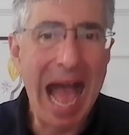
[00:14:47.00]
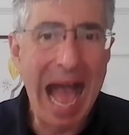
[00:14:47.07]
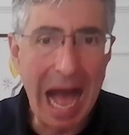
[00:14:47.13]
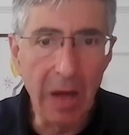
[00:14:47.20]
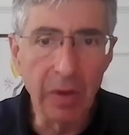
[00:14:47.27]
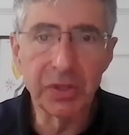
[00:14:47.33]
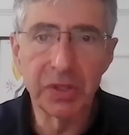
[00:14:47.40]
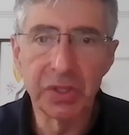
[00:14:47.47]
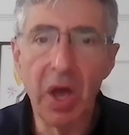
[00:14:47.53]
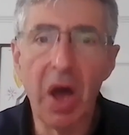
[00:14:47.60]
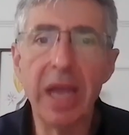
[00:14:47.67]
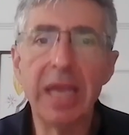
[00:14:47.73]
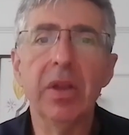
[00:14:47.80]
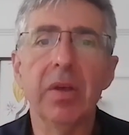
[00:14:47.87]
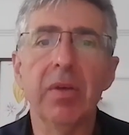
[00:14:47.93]

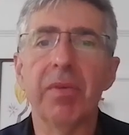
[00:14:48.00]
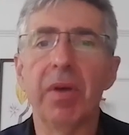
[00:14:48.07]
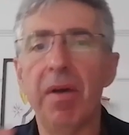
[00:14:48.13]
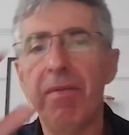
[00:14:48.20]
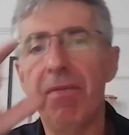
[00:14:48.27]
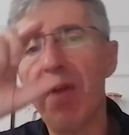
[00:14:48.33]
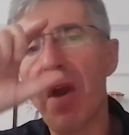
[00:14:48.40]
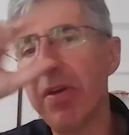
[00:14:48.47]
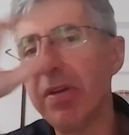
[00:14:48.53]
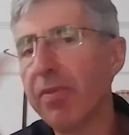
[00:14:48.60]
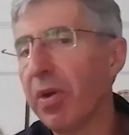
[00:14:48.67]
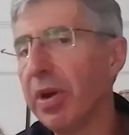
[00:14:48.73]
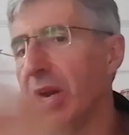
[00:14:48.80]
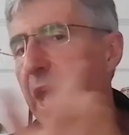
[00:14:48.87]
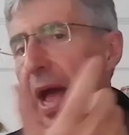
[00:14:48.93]
outside of a very,
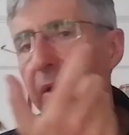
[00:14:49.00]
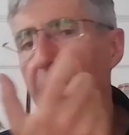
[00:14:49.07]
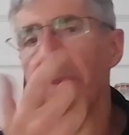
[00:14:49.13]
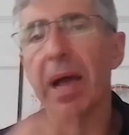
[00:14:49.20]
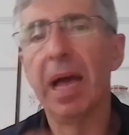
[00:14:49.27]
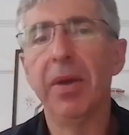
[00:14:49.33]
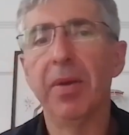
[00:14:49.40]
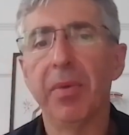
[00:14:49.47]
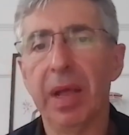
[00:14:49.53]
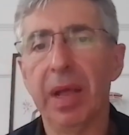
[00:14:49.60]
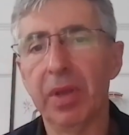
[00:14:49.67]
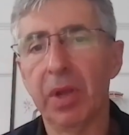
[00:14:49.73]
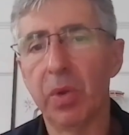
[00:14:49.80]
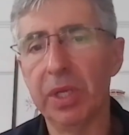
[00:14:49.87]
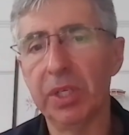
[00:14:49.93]
very narrow band around
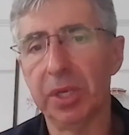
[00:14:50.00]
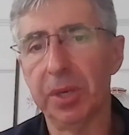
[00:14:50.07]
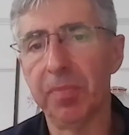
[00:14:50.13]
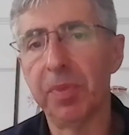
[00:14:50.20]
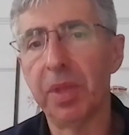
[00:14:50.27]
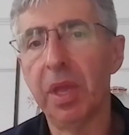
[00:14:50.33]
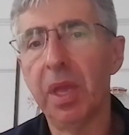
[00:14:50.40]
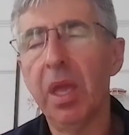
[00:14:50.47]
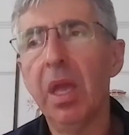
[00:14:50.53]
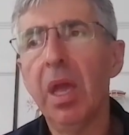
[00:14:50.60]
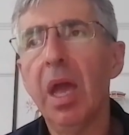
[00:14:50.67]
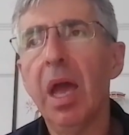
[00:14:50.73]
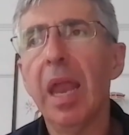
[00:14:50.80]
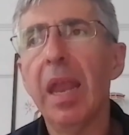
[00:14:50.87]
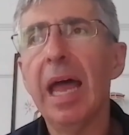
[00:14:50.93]
the equator.
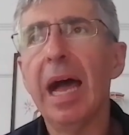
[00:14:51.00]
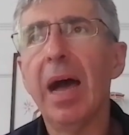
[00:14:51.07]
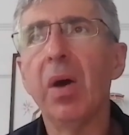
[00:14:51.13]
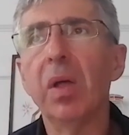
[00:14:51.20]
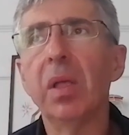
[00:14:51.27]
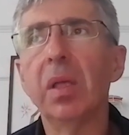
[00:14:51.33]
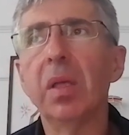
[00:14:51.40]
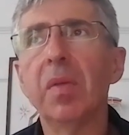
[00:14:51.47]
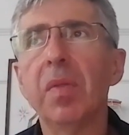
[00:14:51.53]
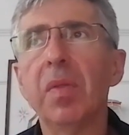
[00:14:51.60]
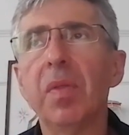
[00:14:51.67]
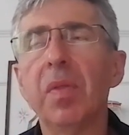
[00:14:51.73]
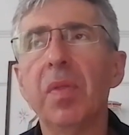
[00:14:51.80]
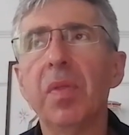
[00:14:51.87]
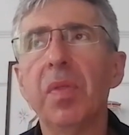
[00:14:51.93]
Now,
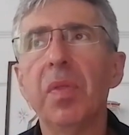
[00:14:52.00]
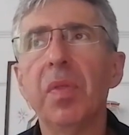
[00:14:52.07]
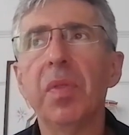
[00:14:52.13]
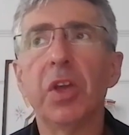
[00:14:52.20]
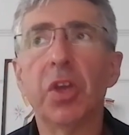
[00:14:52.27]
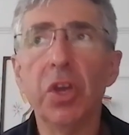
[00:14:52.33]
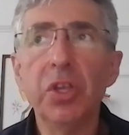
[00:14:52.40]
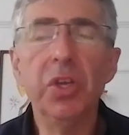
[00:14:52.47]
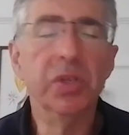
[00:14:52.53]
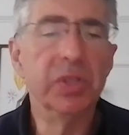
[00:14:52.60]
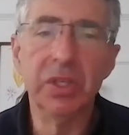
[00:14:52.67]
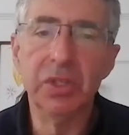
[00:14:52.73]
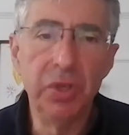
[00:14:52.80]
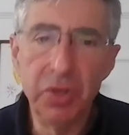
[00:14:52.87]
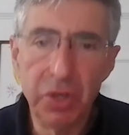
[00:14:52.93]
the good news
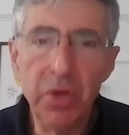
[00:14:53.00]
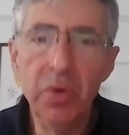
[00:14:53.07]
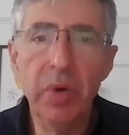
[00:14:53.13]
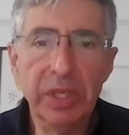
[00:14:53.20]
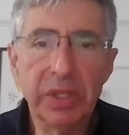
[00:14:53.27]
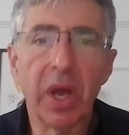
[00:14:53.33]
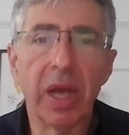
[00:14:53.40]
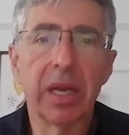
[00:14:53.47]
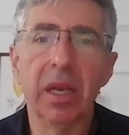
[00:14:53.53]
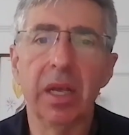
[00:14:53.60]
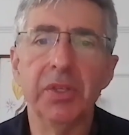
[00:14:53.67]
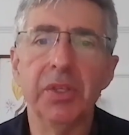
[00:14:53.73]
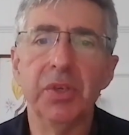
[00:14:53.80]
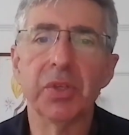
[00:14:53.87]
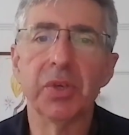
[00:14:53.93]
is you do recycle it,
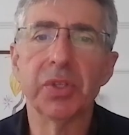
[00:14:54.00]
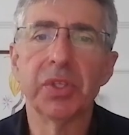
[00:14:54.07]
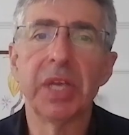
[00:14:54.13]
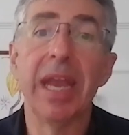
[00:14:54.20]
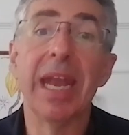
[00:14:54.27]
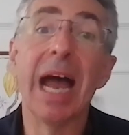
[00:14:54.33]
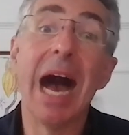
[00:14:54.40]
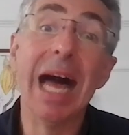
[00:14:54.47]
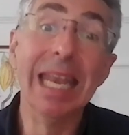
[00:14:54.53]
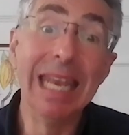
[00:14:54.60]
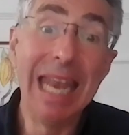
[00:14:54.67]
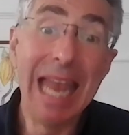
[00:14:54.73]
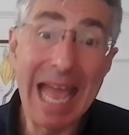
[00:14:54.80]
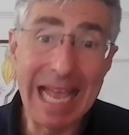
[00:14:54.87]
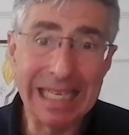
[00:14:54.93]
as you sort of say,
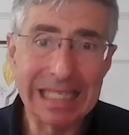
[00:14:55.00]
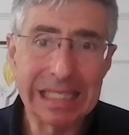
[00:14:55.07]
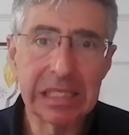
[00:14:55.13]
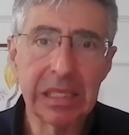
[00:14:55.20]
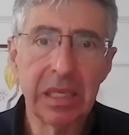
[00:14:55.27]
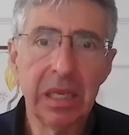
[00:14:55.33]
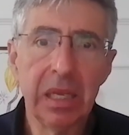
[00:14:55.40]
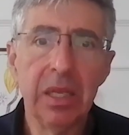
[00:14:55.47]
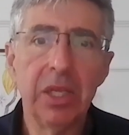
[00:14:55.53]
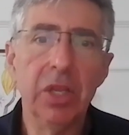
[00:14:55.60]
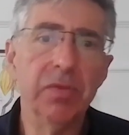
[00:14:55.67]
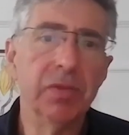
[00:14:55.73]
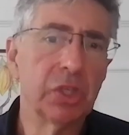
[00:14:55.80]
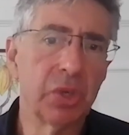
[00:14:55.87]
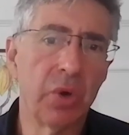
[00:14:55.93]
unless
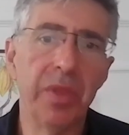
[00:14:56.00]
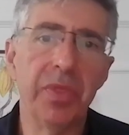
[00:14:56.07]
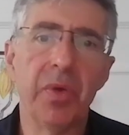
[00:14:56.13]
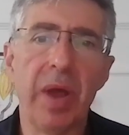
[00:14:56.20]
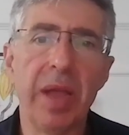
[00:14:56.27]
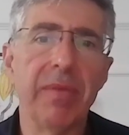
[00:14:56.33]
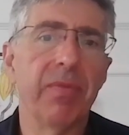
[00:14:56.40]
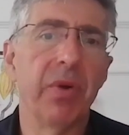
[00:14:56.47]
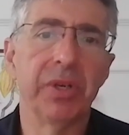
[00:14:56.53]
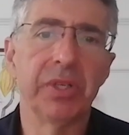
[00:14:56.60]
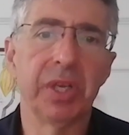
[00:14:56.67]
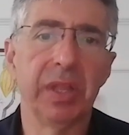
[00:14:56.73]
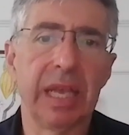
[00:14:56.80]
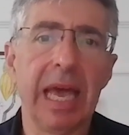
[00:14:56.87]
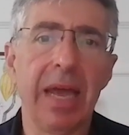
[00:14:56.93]
you've destroyed the rainforest
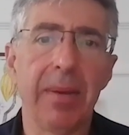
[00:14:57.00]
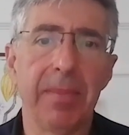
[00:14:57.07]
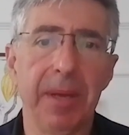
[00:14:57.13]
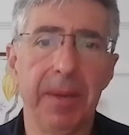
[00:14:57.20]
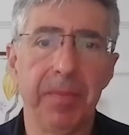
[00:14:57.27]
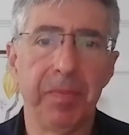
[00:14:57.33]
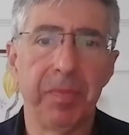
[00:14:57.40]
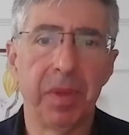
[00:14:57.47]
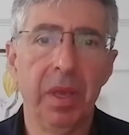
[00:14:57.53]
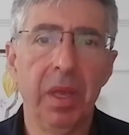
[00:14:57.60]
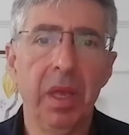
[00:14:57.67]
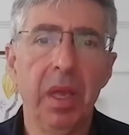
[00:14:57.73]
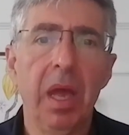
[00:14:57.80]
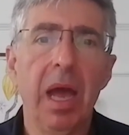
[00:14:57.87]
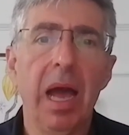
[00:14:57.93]
and the canopy.
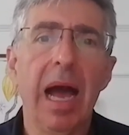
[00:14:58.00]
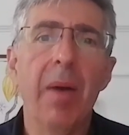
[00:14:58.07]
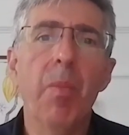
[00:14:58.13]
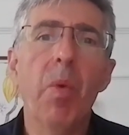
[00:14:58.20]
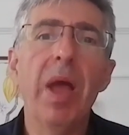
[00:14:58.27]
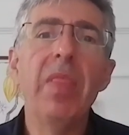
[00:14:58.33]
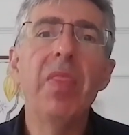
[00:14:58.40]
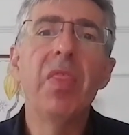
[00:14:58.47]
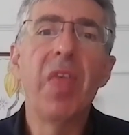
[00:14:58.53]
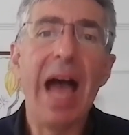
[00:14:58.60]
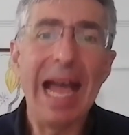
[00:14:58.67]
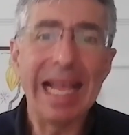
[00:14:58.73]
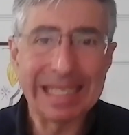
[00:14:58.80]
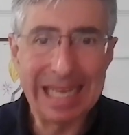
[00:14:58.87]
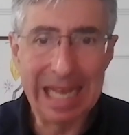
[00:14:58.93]
And when
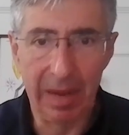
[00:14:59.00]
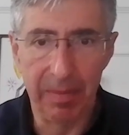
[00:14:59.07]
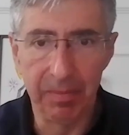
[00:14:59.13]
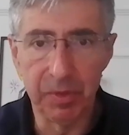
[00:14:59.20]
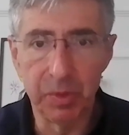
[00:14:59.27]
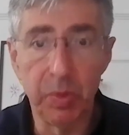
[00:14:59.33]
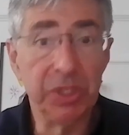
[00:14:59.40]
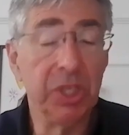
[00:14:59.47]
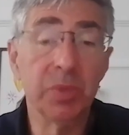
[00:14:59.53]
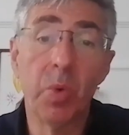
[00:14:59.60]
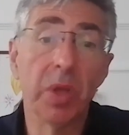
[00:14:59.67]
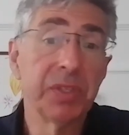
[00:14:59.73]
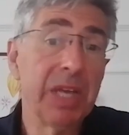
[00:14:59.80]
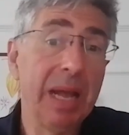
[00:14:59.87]
that's happened, which is what's